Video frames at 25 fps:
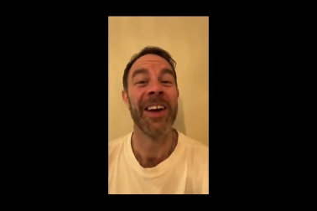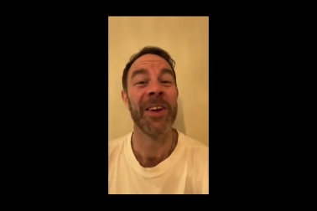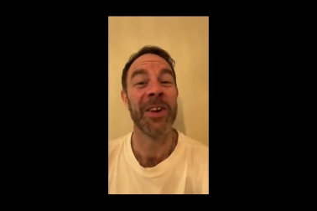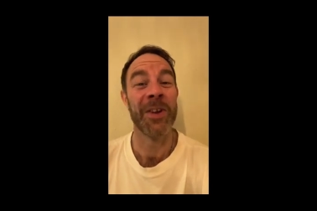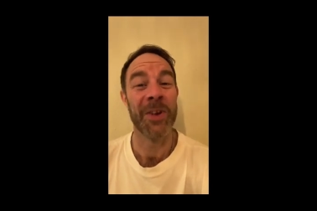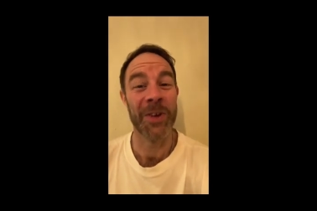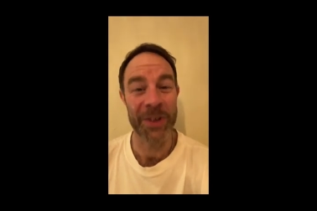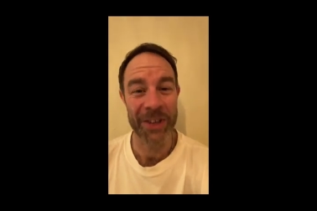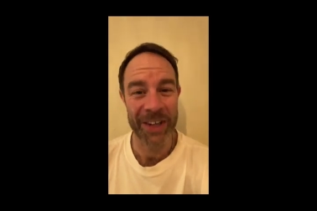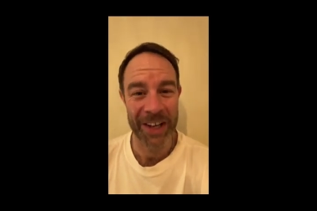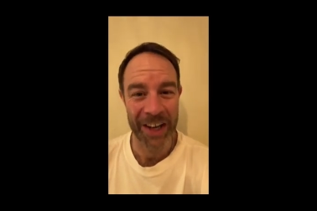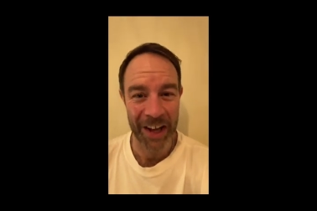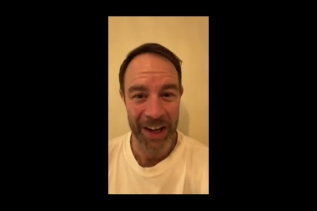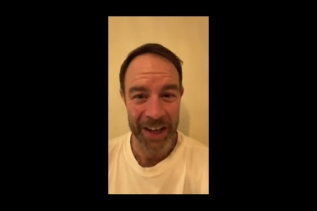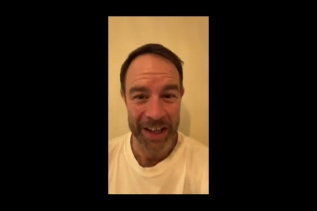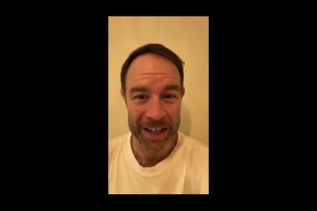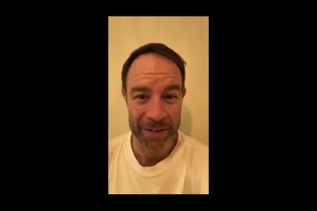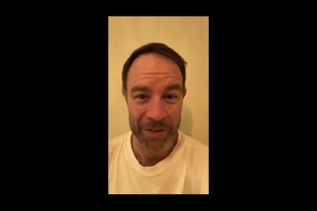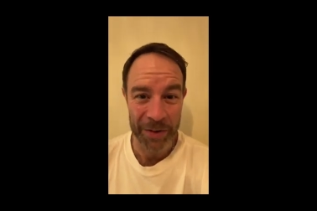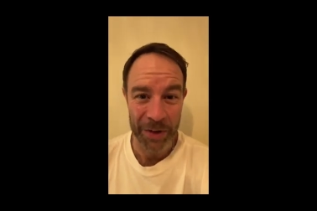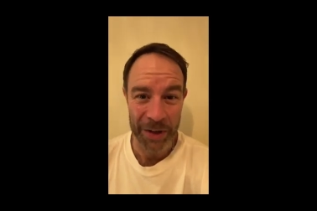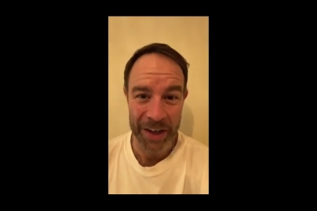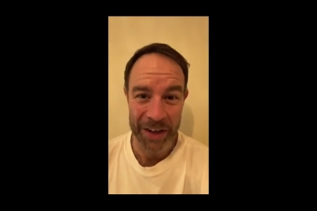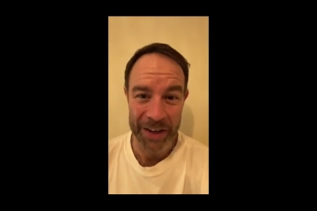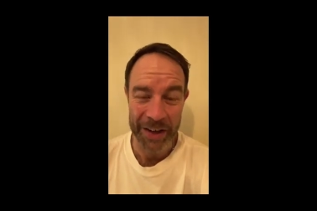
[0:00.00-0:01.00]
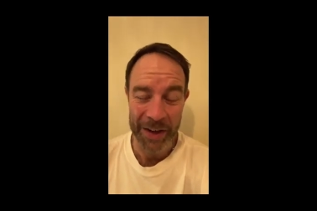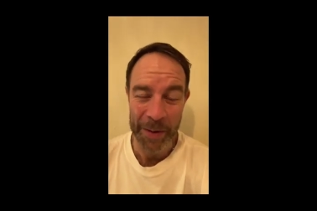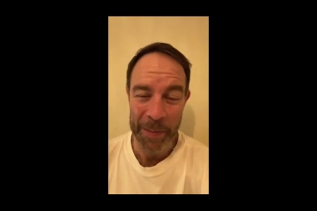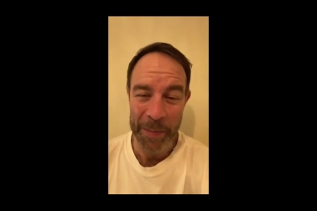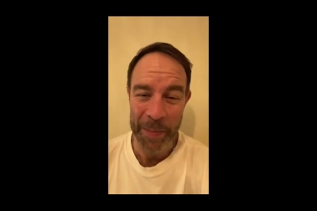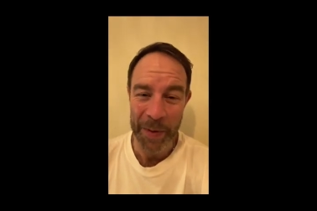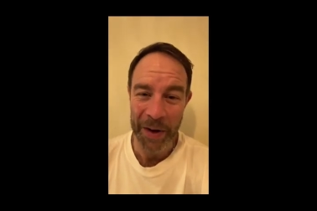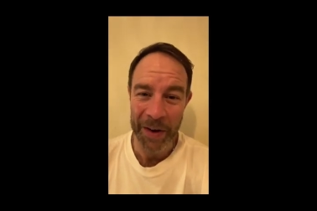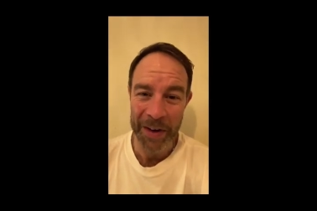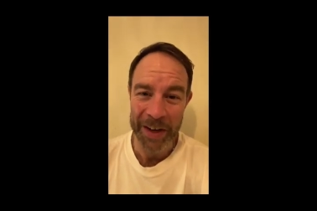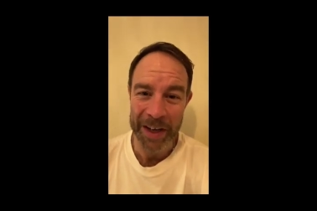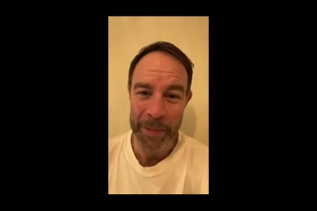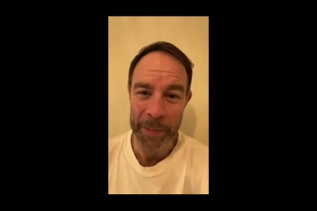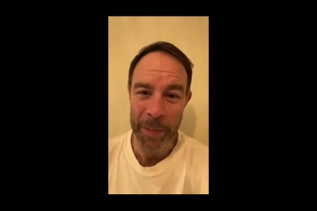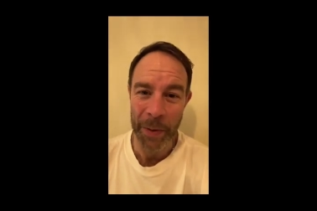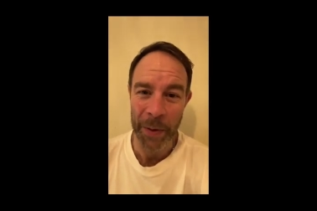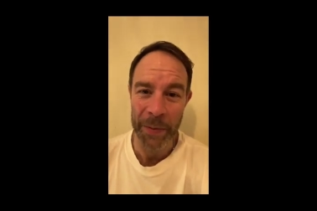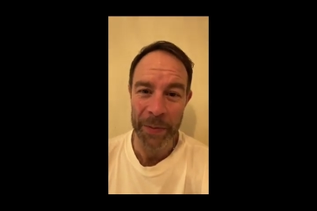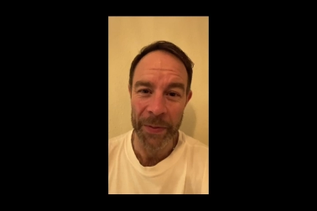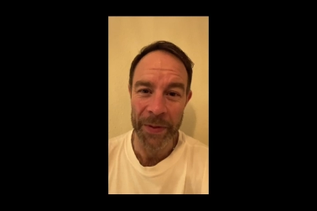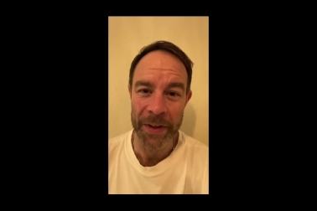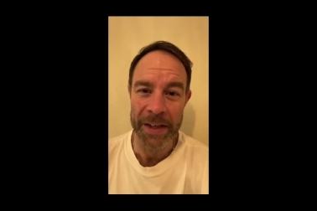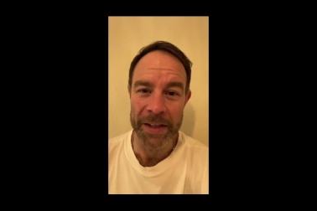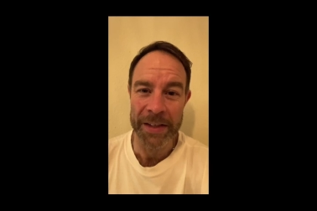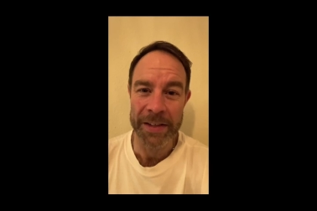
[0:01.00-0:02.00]
good luck if you're going to embark
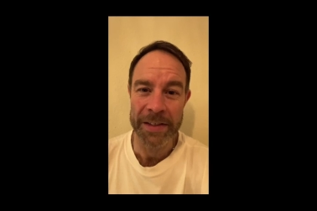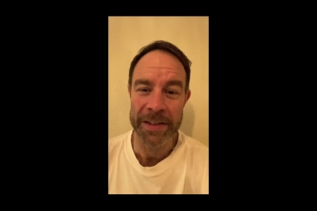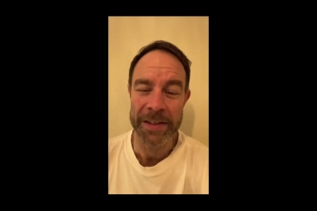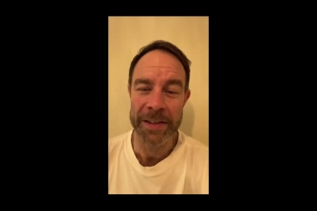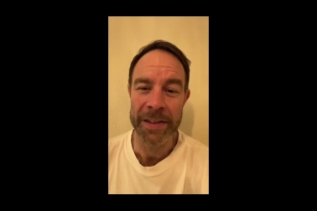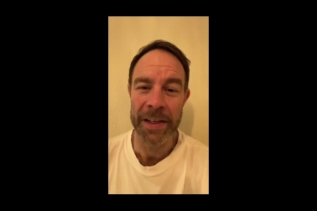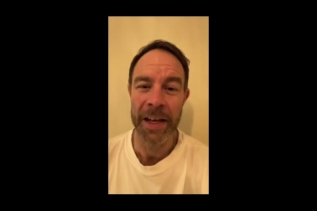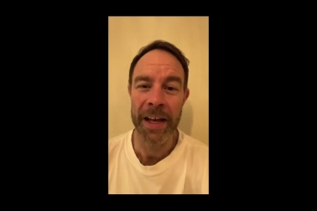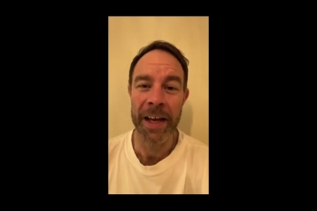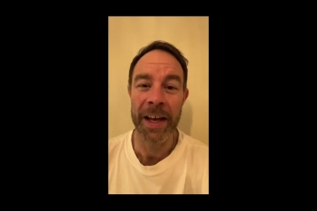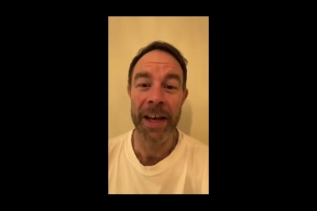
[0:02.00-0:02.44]
upon this.